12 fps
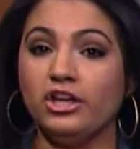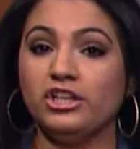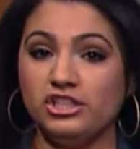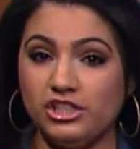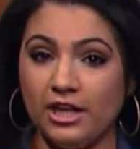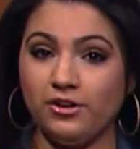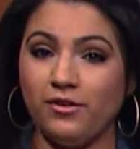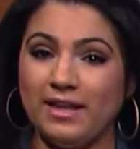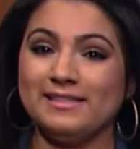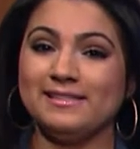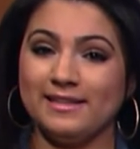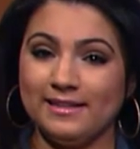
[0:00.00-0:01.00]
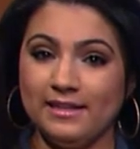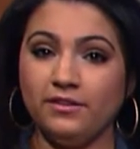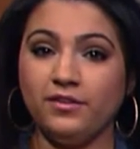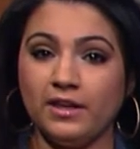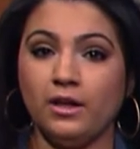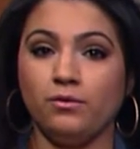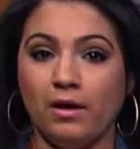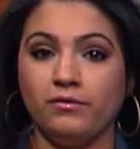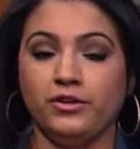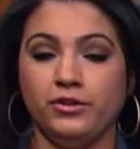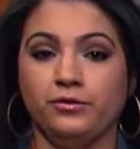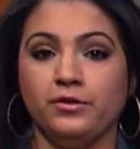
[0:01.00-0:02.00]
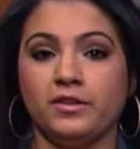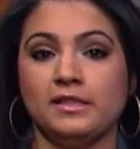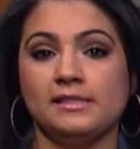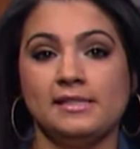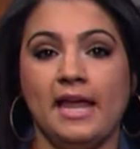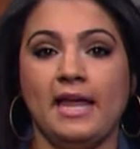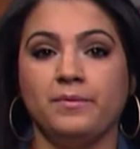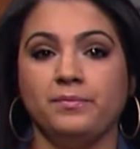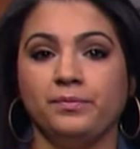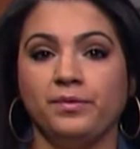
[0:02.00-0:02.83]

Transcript: could generate significant revenue for the state.